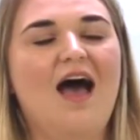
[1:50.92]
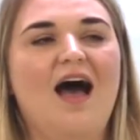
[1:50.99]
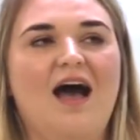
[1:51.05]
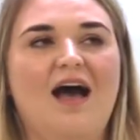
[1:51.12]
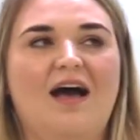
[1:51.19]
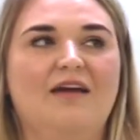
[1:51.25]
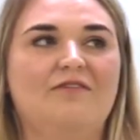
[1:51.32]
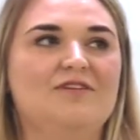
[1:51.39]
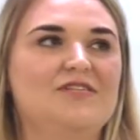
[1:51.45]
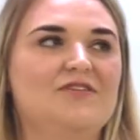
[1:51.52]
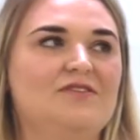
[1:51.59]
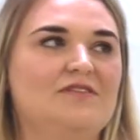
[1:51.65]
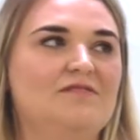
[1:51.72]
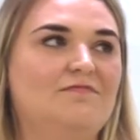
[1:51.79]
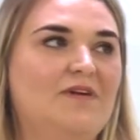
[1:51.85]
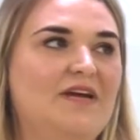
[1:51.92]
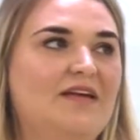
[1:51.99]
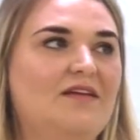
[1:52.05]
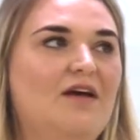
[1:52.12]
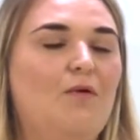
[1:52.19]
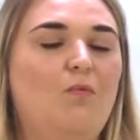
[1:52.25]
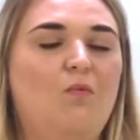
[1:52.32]
I read
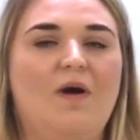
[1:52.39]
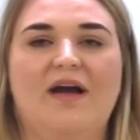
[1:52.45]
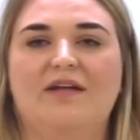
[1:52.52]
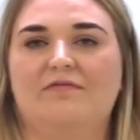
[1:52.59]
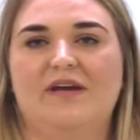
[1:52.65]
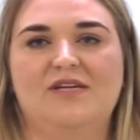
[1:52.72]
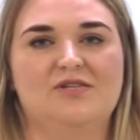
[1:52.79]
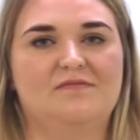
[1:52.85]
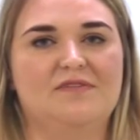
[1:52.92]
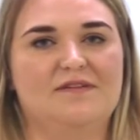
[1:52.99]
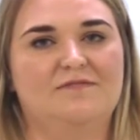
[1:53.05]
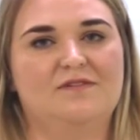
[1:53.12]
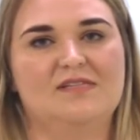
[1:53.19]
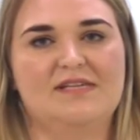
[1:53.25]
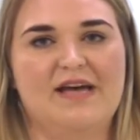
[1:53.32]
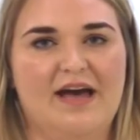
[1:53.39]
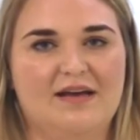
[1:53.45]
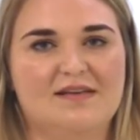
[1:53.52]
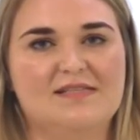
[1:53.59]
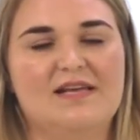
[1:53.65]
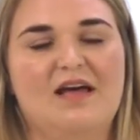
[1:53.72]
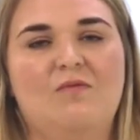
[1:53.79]
a wide range of different
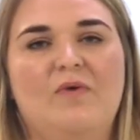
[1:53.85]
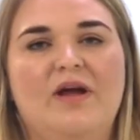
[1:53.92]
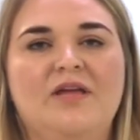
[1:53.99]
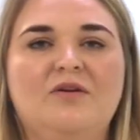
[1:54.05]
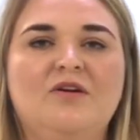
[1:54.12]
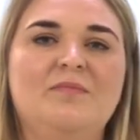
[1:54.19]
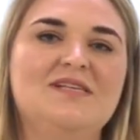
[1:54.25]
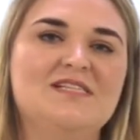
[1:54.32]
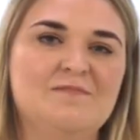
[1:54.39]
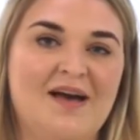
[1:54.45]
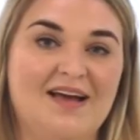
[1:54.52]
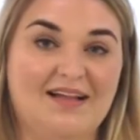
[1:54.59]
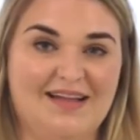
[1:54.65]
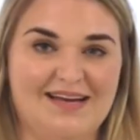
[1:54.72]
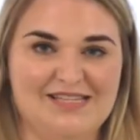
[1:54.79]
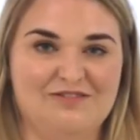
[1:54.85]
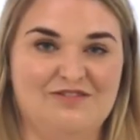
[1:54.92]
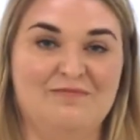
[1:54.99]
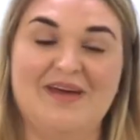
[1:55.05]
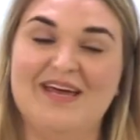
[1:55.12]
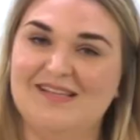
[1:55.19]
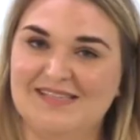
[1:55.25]
texts, and when you come into my
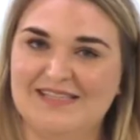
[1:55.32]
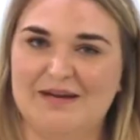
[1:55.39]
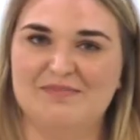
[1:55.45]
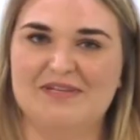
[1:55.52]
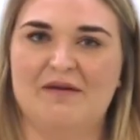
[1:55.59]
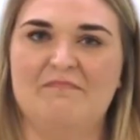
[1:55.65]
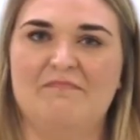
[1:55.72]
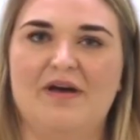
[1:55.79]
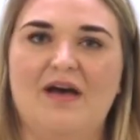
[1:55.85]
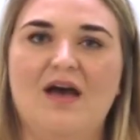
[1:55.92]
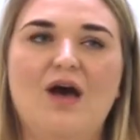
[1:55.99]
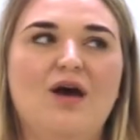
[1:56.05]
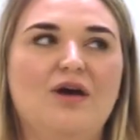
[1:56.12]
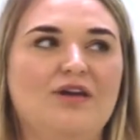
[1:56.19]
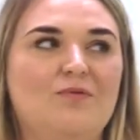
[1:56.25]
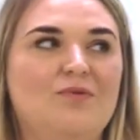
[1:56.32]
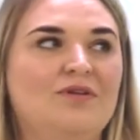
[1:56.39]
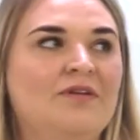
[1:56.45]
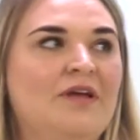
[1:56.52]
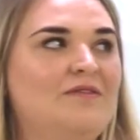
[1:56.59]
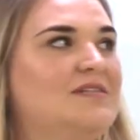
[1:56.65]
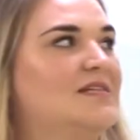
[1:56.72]
classroom in September, you will
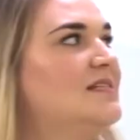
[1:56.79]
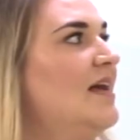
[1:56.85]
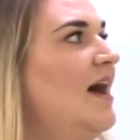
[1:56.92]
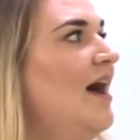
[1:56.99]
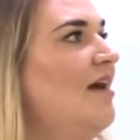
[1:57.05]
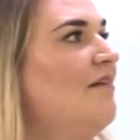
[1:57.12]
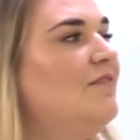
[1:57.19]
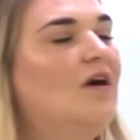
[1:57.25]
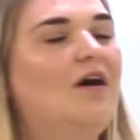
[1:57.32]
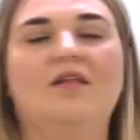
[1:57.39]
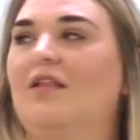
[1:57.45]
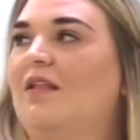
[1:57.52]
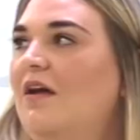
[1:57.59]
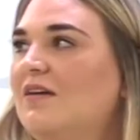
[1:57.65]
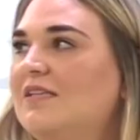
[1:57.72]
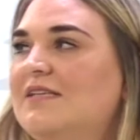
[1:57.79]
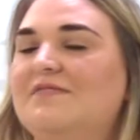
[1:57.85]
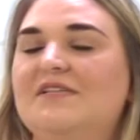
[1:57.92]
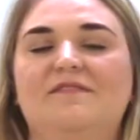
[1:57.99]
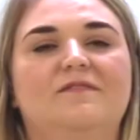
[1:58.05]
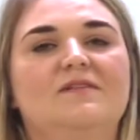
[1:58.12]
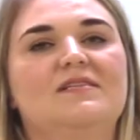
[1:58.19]
notice that I have got lots of
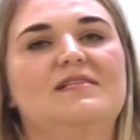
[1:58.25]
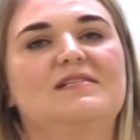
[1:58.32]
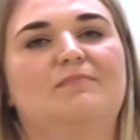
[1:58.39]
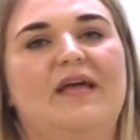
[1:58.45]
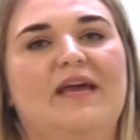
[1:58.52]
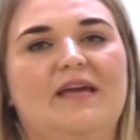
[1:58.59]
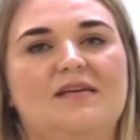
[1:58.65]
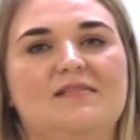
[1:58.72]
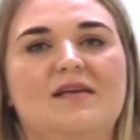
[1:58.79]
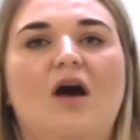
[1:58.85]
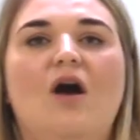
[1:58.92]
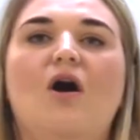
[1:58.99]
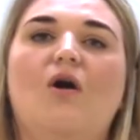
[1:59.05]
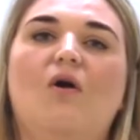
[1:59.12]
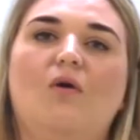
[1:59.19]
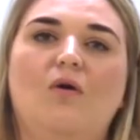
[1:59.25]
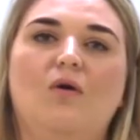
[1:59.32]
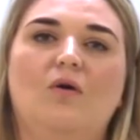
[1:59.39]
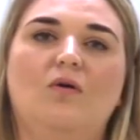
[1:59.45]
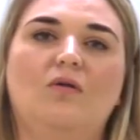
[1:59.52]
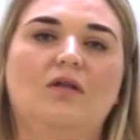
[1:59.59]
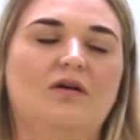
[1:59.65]
different displays,
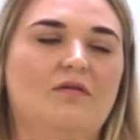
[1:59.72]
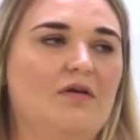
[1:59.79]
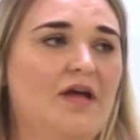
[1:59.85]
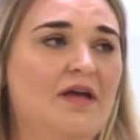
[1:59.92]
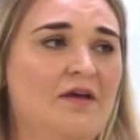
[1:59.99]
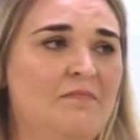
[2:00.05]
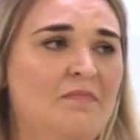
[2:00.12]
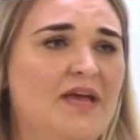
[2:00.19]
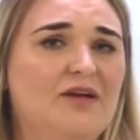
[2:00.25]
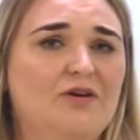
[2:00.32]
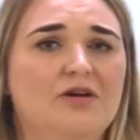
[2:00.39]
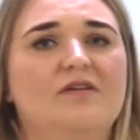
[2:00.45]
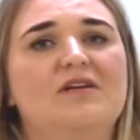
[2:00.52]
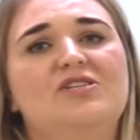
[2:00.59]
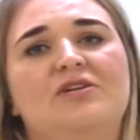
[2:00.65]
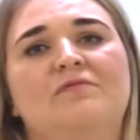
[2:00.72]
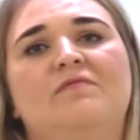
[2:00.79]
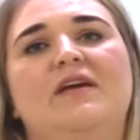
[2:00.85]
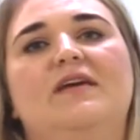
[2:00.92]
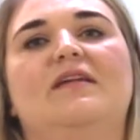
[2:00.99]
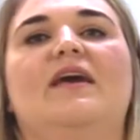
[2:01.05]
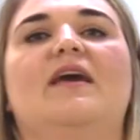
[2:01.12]
all encouraging
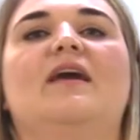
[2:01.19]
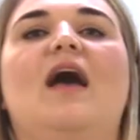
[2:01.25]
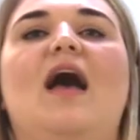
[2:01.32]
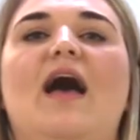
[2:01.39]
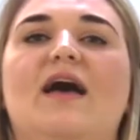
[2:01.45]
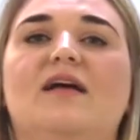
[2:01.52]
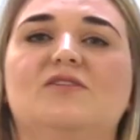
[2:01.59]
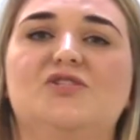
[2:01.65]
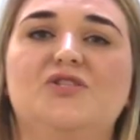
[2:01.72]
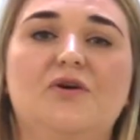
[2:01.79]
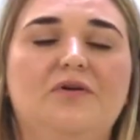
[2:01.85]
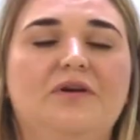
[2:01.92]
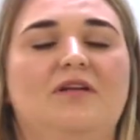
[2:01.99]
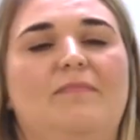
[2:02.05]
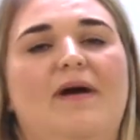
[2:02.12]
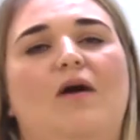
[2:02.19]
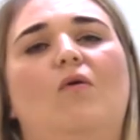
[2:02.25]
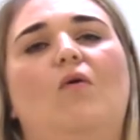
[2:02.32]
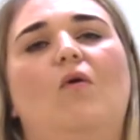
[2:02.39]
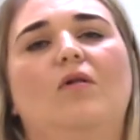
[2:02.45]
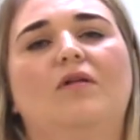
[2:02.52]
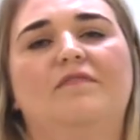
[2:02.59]
reading and talking about
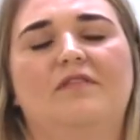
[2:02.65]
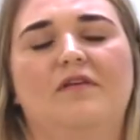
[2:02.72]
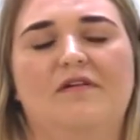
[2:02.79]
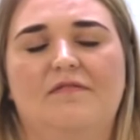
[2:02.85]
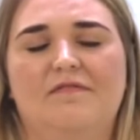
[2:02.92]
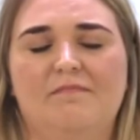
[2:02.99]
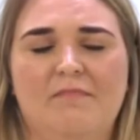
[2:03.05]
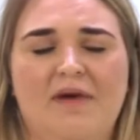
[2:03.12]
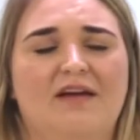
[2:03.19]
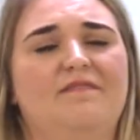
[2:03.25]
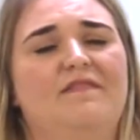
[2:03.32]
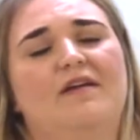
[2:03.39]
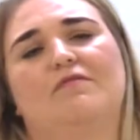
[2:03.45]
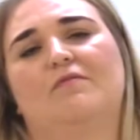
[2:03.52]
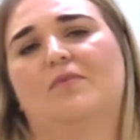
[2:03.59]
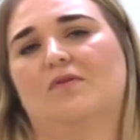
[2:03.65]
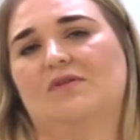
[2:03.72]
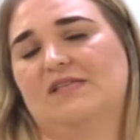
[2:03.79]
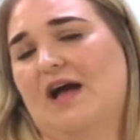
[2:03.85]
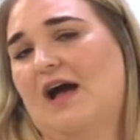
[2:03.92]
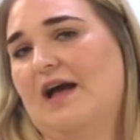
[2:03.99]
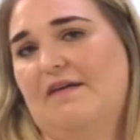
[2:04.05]
all of my favourite books
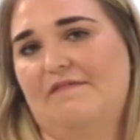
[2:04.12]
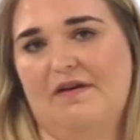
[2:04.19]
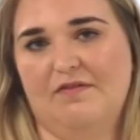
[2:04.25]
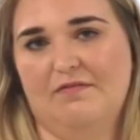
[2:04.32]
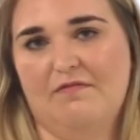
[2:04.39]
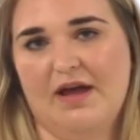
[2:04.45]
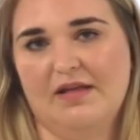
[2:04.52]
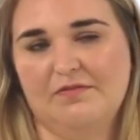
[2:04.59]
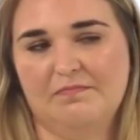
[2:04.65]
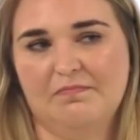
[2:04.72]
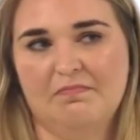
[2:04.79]
that I have ever read.